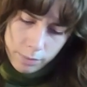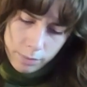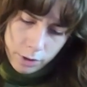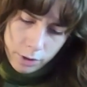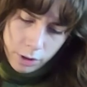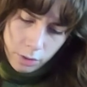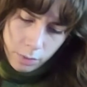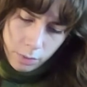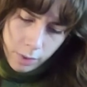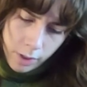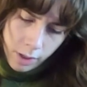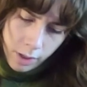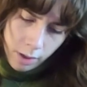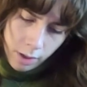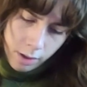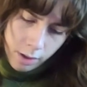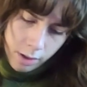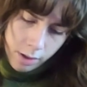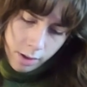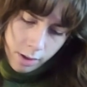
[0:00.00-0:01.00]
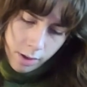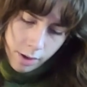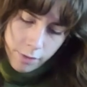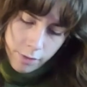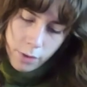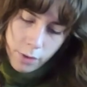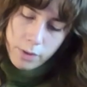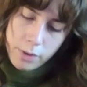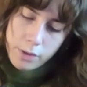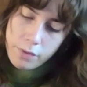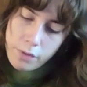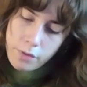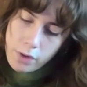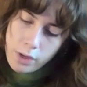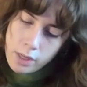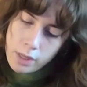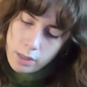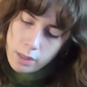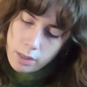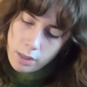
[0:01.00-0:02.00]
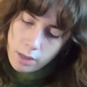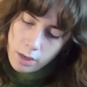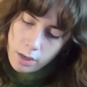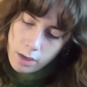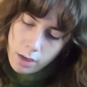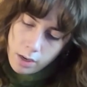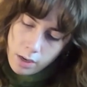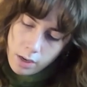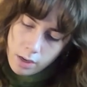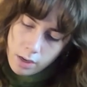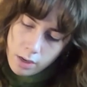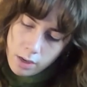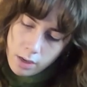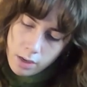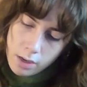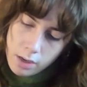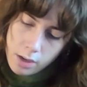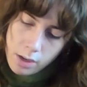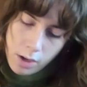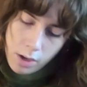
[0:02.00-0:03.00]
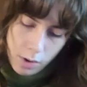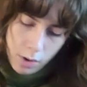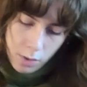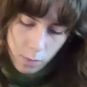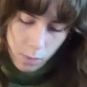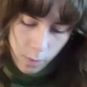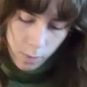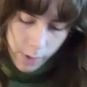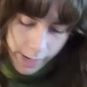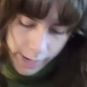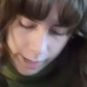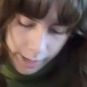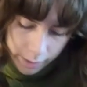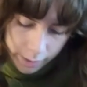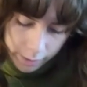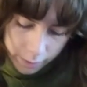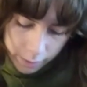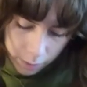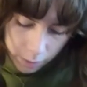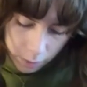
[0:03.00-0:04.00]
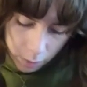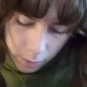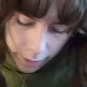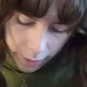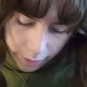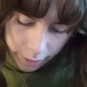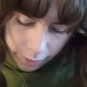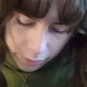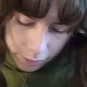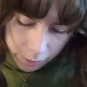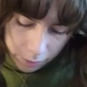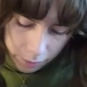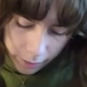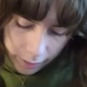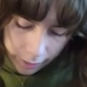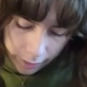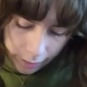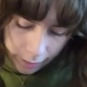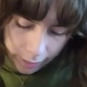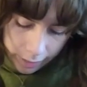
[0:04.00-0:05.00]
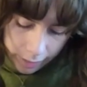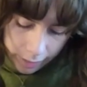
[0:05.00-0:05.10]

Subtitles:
doing a few different ways. So I have to really